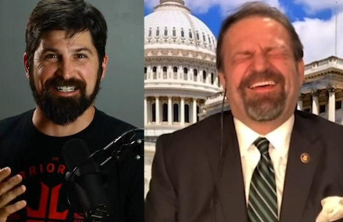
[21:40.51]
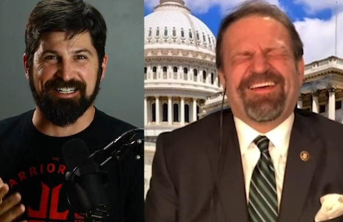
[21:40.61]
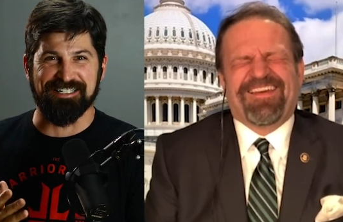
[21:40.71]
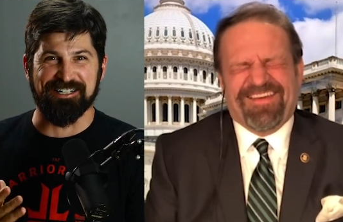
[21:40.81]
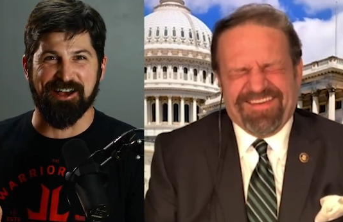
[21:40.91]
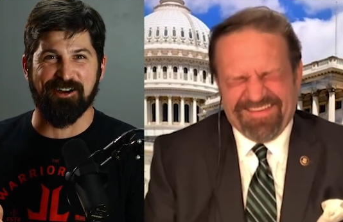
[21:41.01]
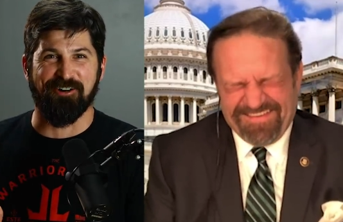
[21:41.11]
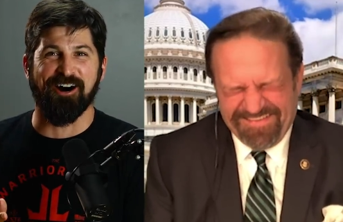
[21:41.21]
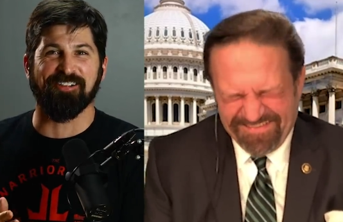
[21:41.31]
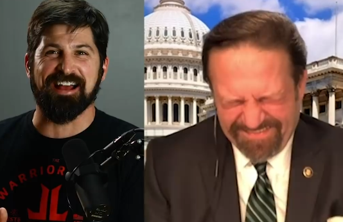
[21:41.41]
Speaker 1: I didn't
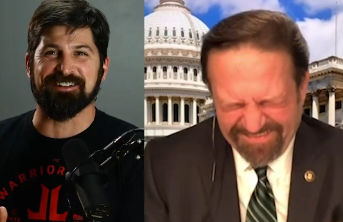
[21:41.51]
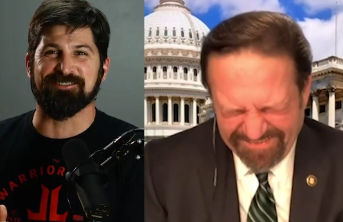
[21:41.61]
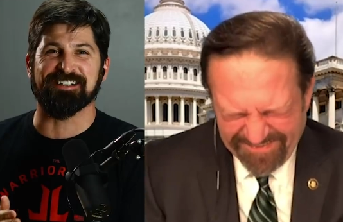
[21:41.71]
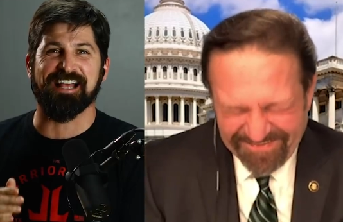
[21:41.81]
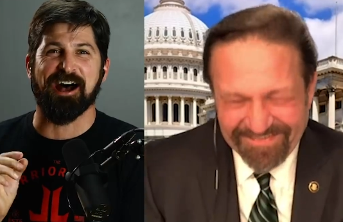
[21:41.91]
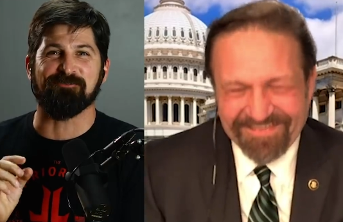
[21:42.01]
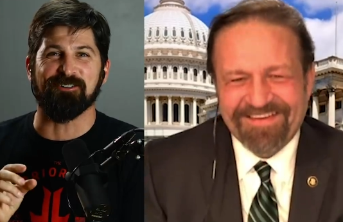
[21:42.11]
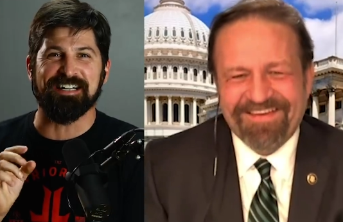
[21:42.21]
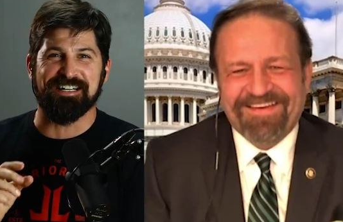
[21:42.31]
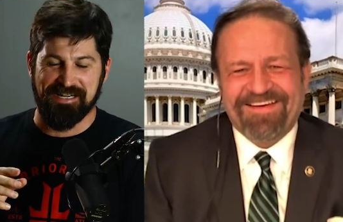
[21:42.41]
know. All I knew is I
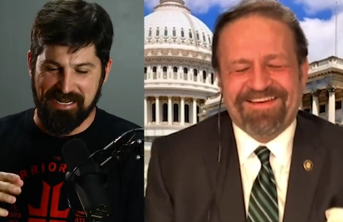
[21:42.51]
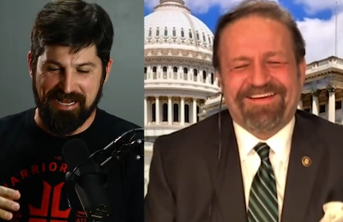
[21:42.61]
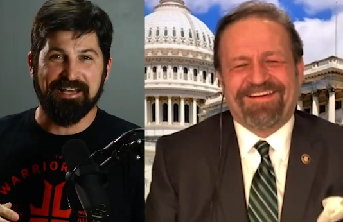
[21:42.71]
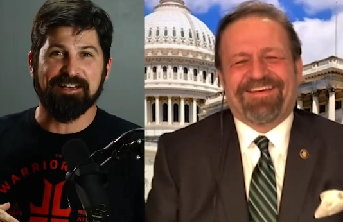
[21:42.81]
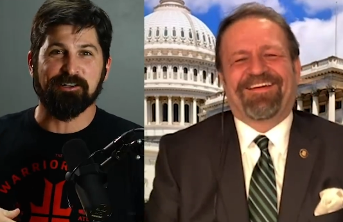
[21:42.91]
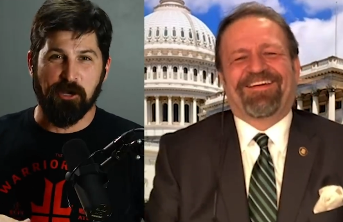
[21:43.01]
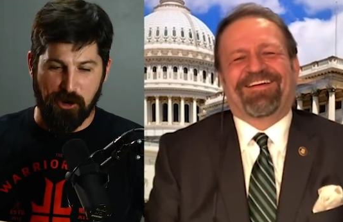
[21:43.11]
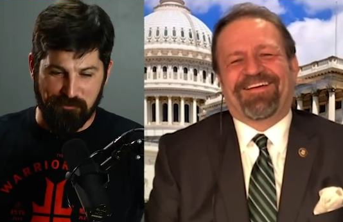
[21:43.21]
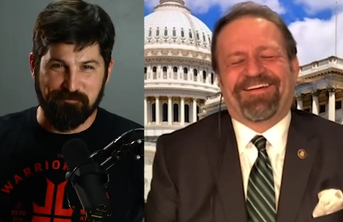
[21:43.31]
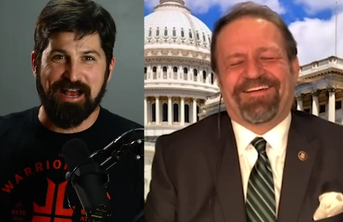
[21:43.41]
wanted
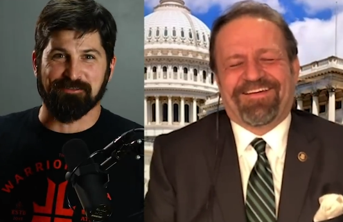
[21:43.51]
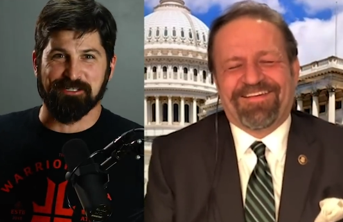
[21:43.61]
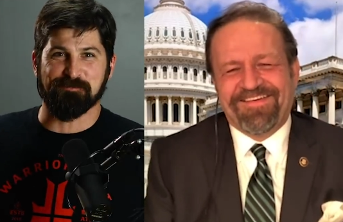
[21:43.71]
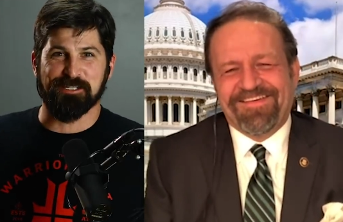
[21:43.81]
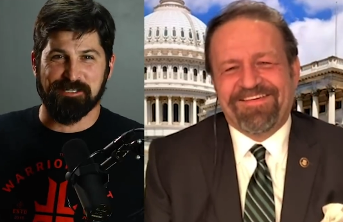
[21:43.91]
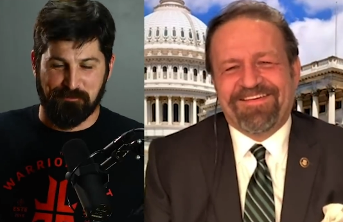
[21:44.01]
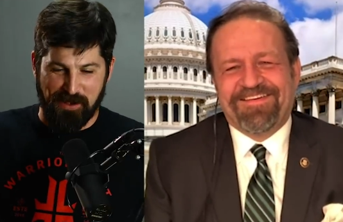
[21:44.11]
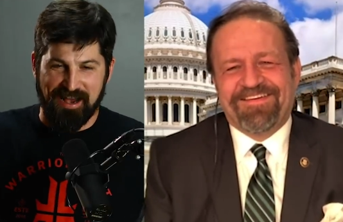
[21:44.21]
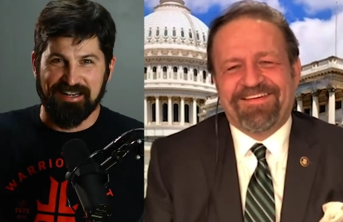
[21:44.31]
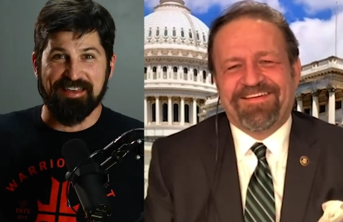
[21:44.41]
carve me out some
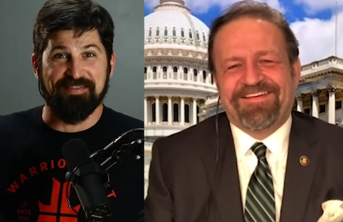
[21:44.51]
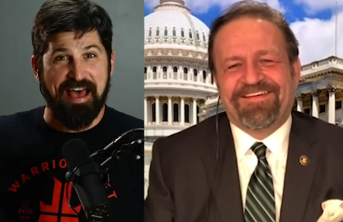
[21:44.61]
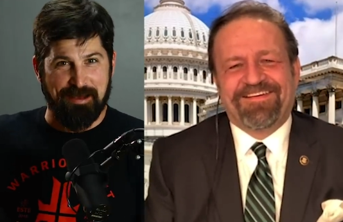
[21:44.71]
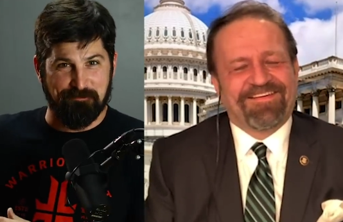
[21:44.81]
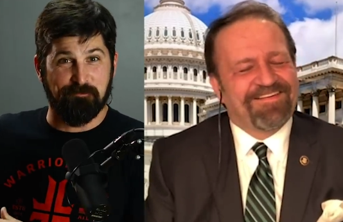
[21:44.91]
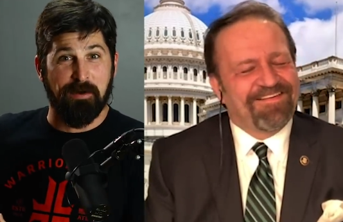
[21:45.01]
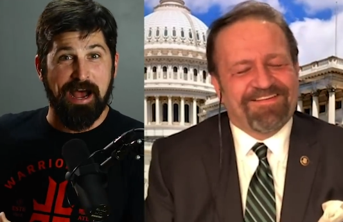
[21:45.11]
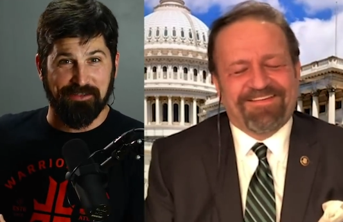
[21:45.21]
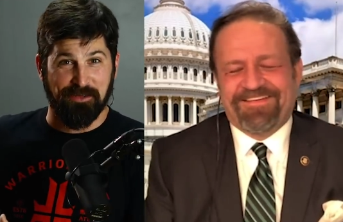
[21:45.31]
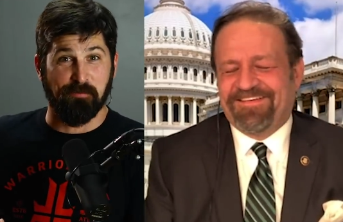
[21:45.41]
spot in that
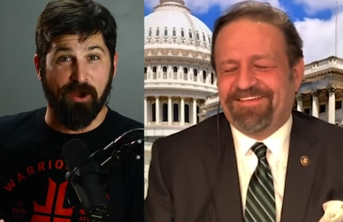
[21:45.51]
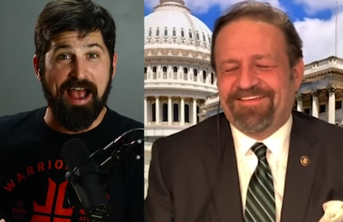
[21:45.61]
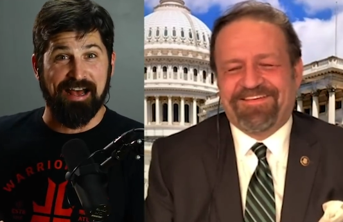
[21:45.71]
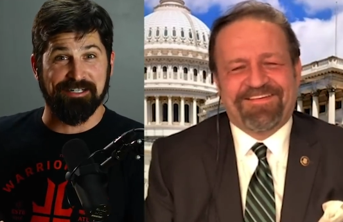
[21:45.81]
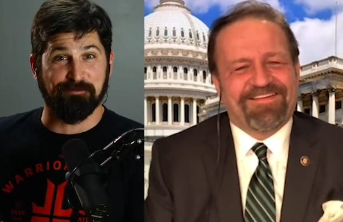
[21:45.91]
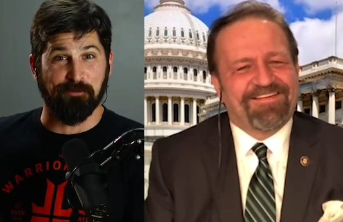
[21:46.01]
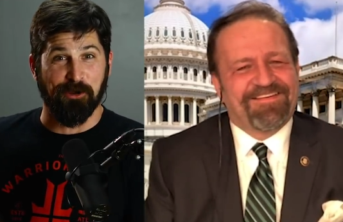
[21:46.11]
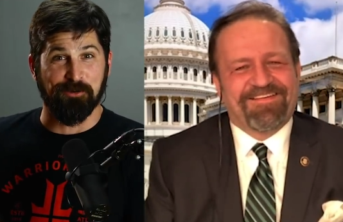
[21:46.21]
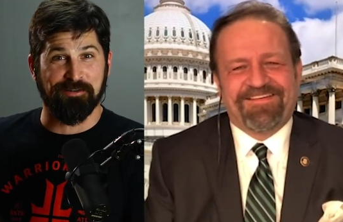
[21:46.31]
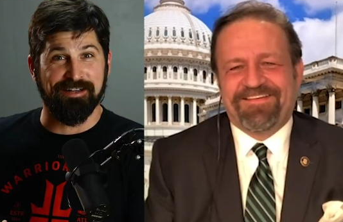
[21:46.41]
pile of brass,
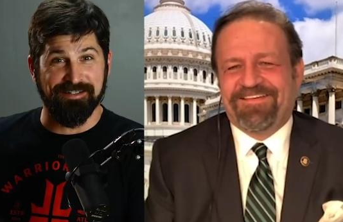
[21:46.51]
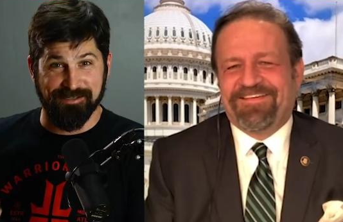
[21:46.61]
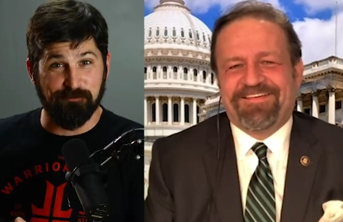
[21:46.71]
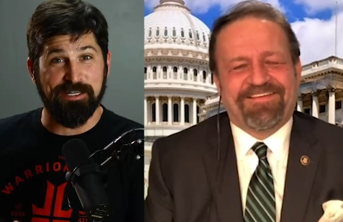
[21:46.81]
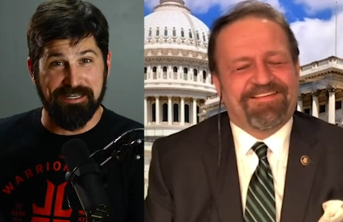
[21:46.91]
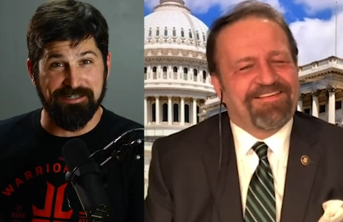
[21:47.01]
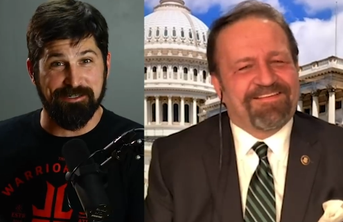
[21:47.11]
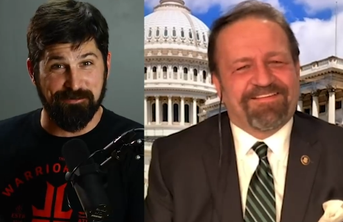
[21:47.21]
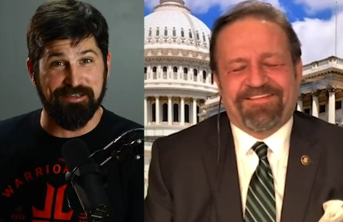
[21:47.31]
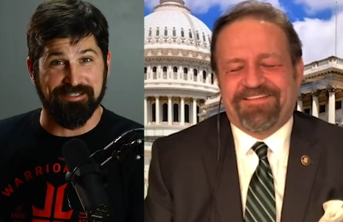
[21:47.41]
bro, because we
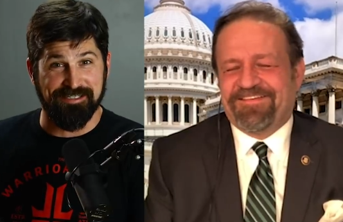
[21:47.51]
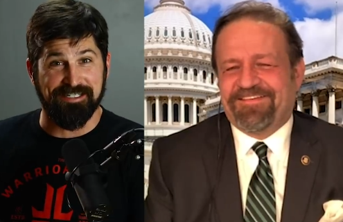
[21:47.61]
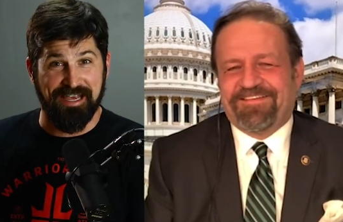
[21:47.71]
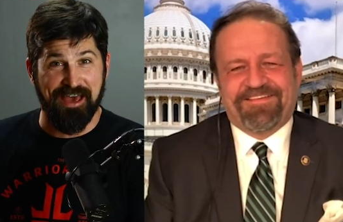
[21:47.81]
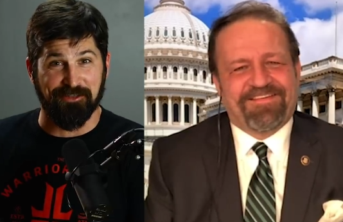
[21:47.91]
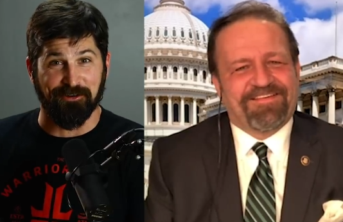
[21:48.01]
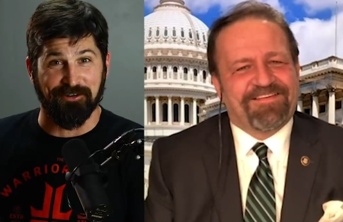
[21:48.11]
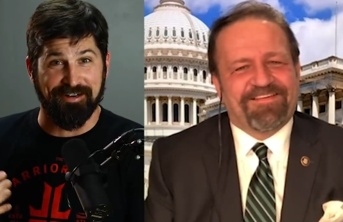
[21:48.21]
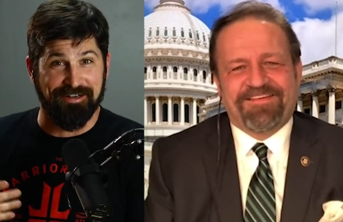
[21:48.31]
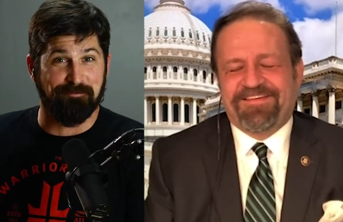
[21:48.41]
can do this
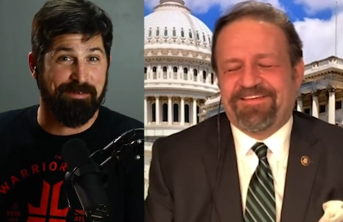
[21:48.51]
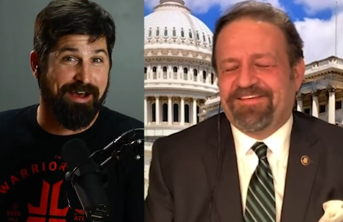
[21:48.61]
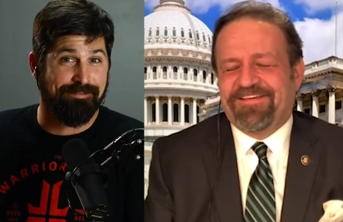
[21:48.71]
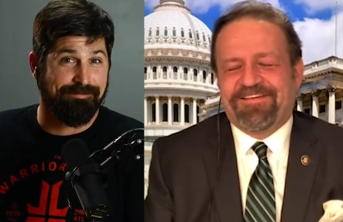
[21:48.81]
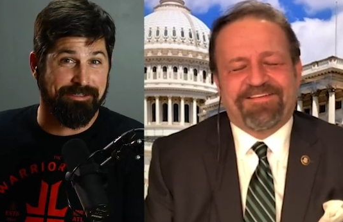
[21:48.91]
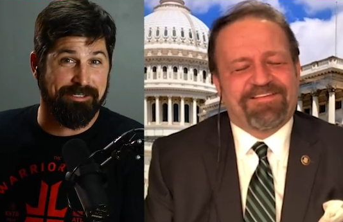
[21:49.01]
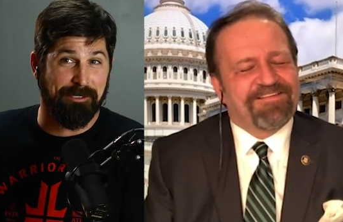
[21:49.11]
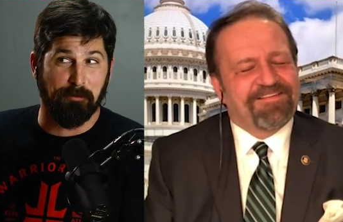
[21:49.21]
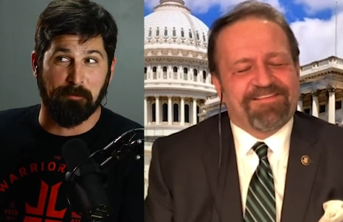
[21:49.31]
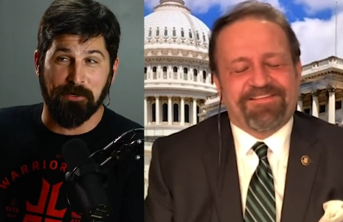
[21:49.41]
together. And I'm not a
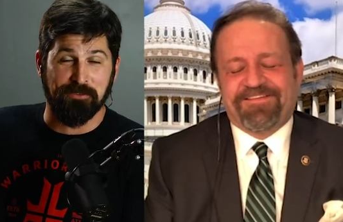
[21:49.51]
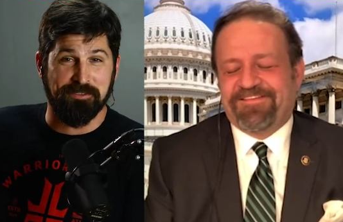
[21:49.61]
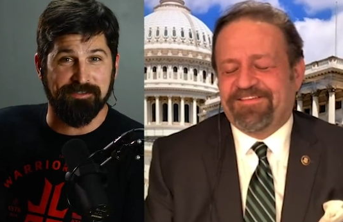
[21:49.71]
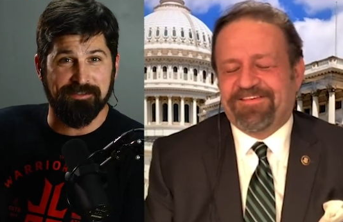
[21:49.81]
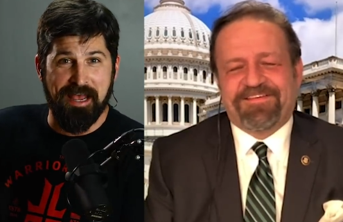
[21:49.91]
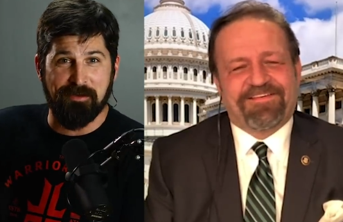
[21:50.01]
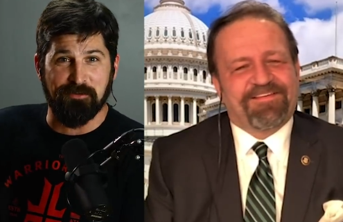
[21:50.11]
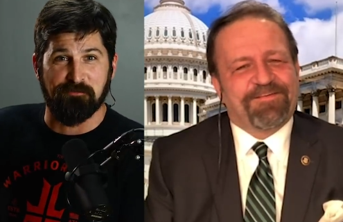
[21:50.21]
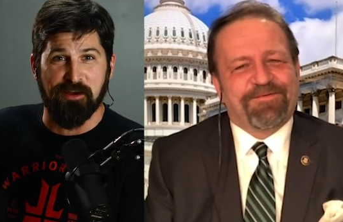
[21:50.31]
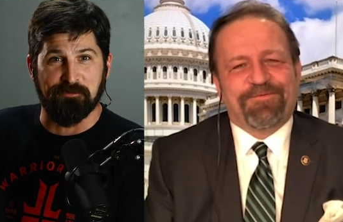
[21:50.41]
terrible person to
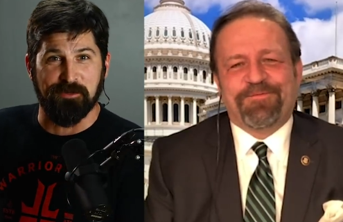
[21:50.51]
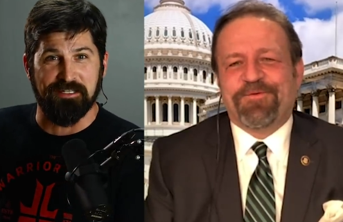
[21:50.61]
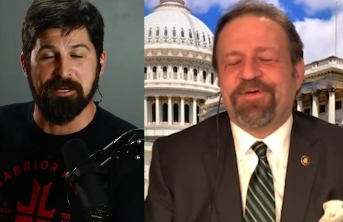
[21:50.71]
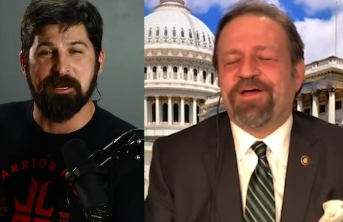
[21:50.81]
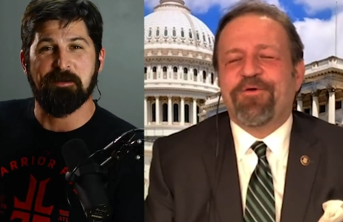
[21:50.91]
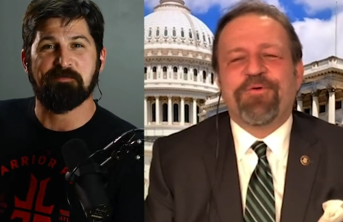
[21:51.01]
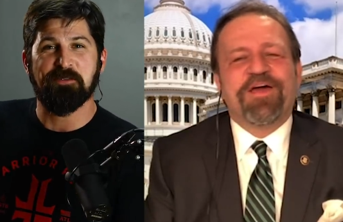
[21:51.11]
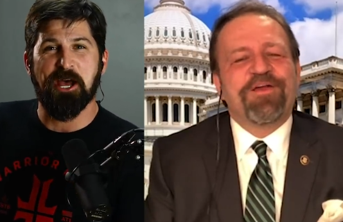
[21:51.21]
have in a fight. We're, we're, we're,